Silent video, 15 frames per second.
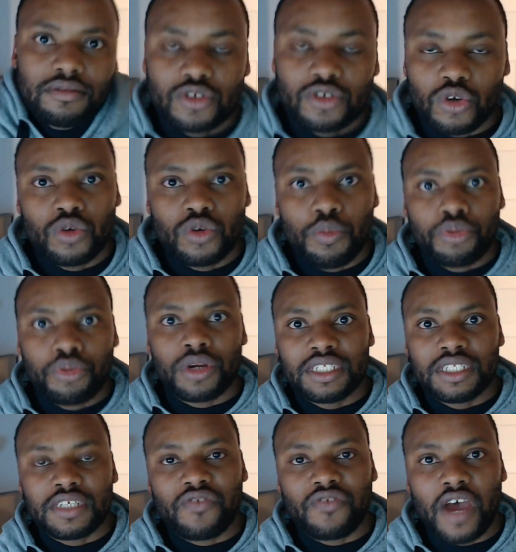So
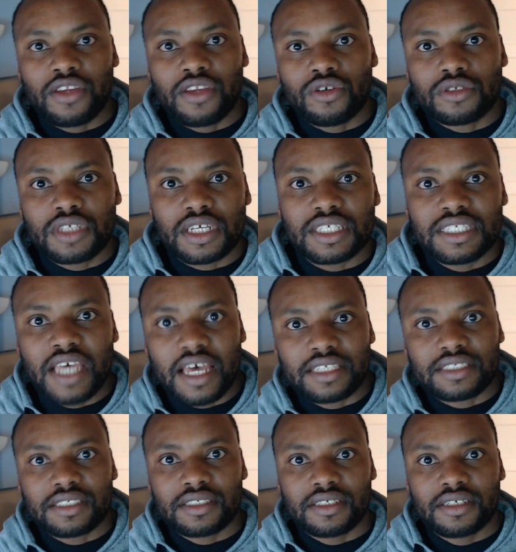you predefine your
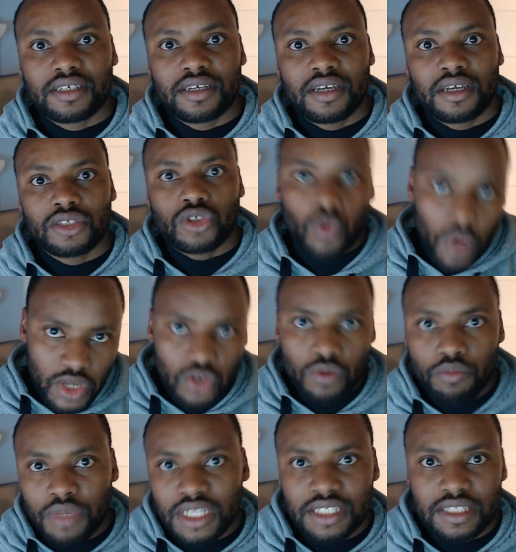success.
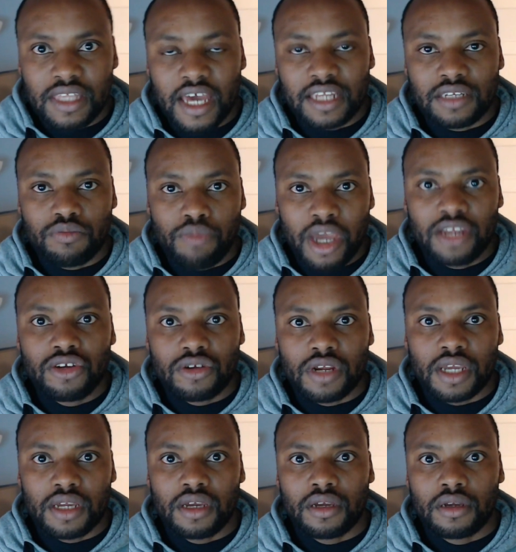So when you meet that
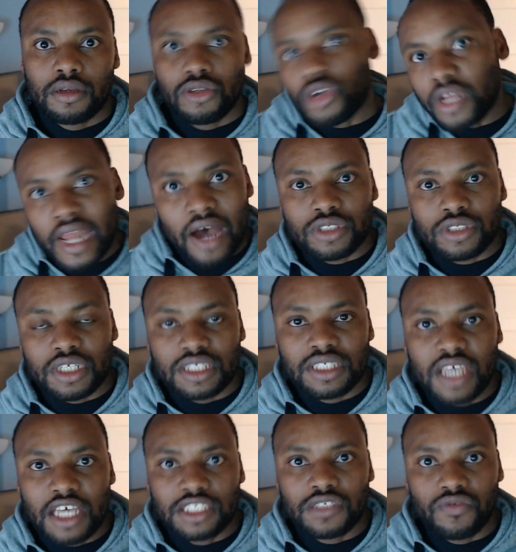metric, you're
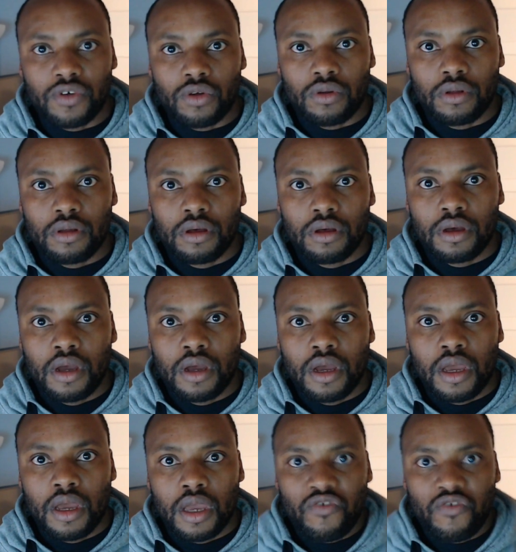now successful.
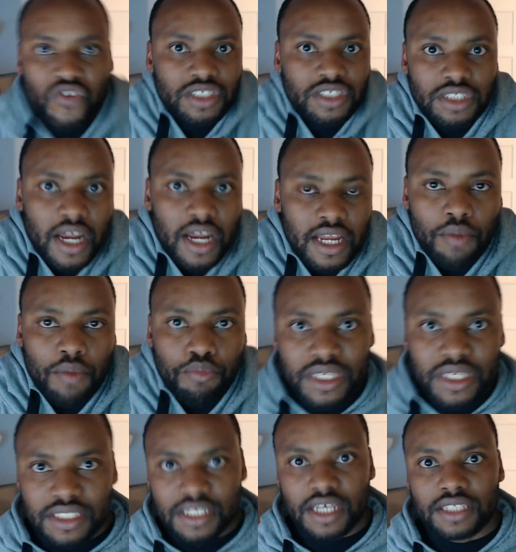If you're
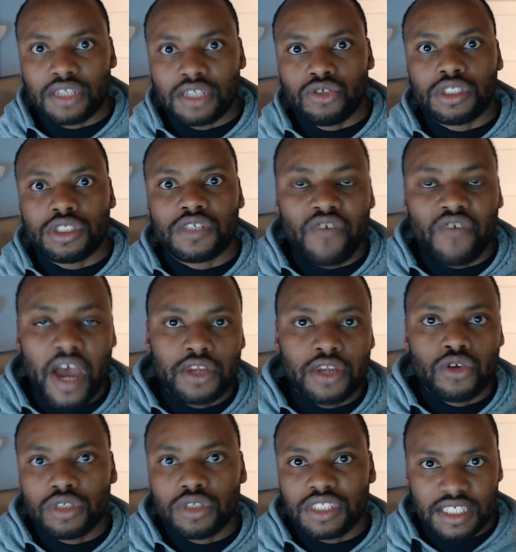starting a business and you
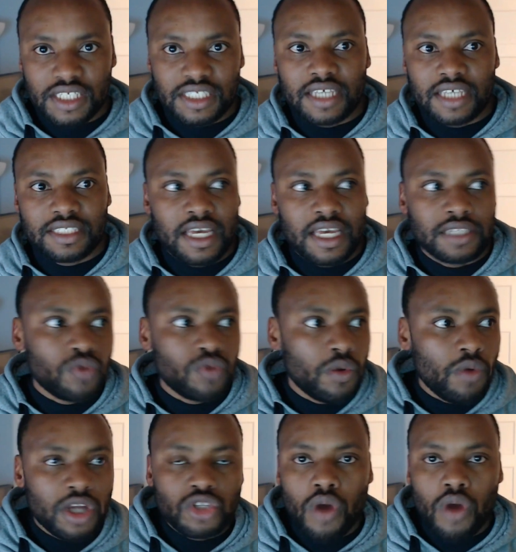define your success
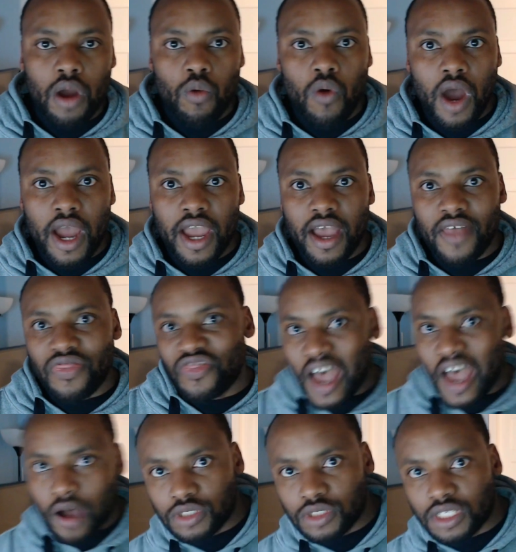as we want to
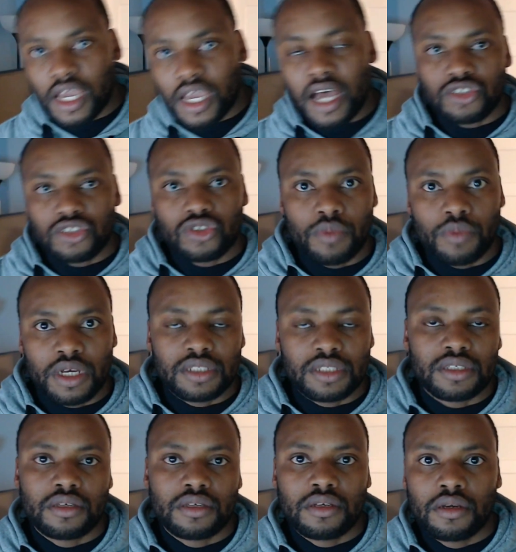acquire 1,000
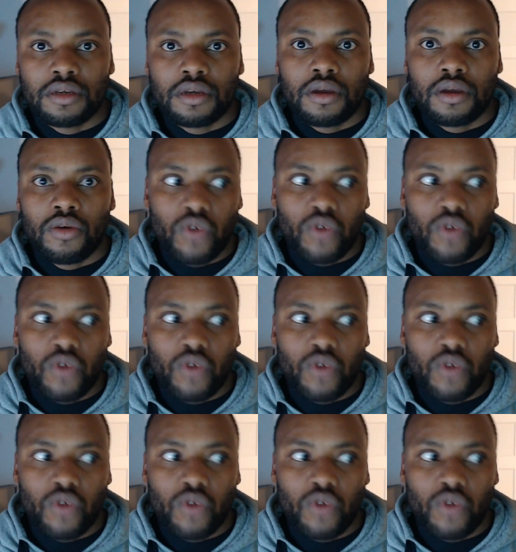customers,